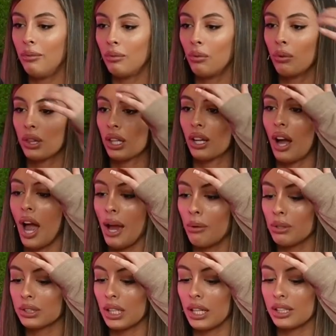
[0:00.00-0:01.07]
With a guy I
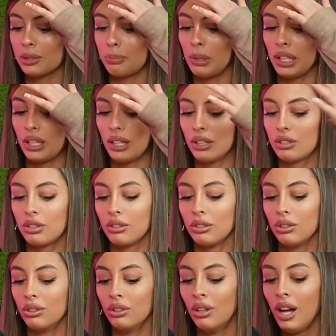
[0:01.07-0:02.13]
was like speaking
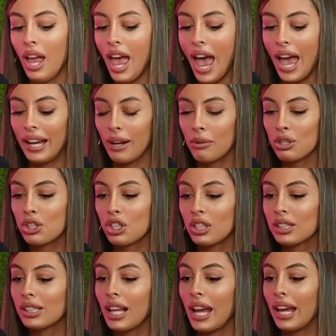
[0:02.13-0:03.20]
to. And I was
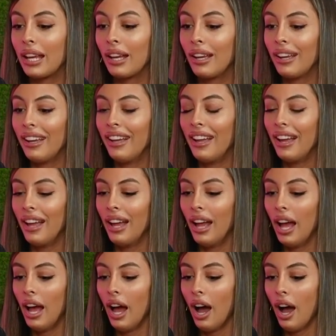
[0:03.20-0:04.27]
just like,
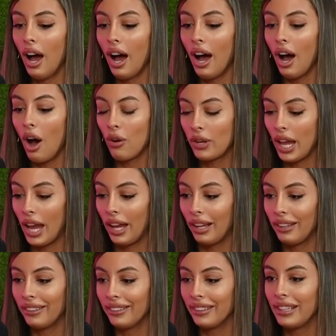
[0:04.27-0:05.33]
okay,
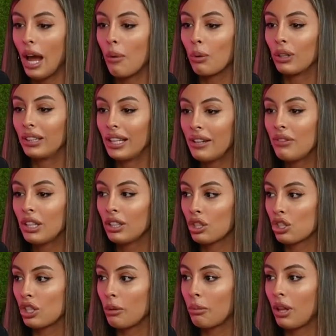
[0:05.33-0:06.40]
now we're leaving the strip